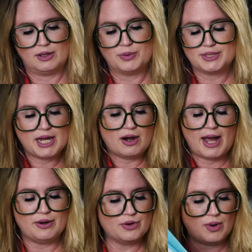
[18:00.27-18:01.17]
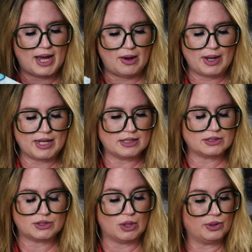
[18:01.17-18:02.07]
was there. I don't know how I
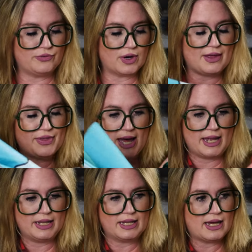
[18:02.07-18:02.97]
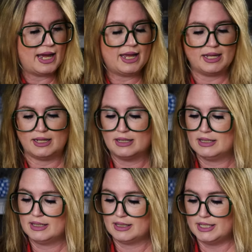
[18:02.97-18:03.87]
totally forgot that. Like, I
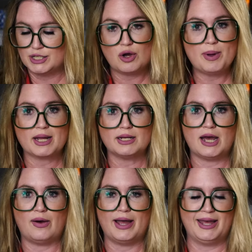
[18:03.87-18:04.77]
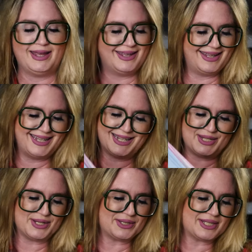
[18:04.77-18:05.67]
need to go back now. I
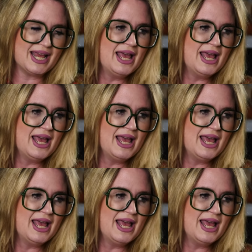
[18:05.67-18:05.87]
just,